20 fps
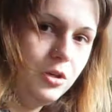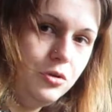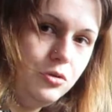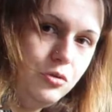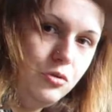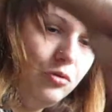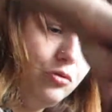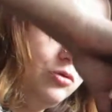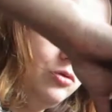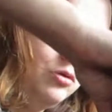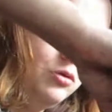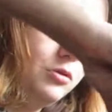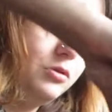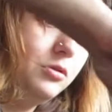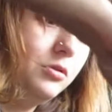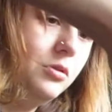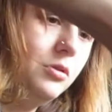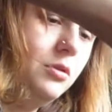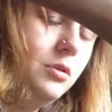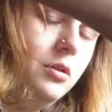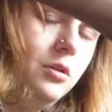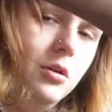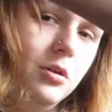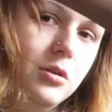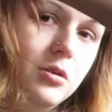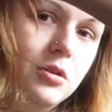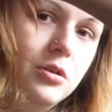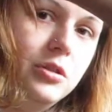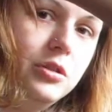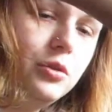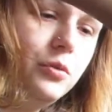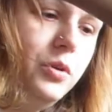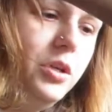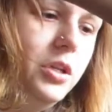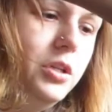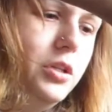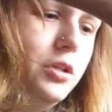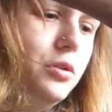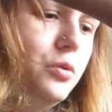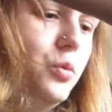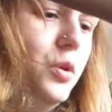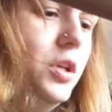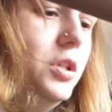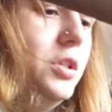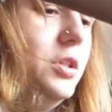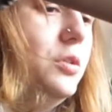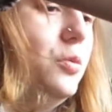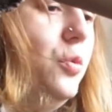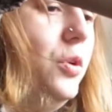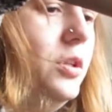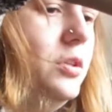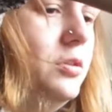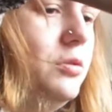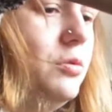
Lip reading: do, squeeze it, squeeze it, squeeze it,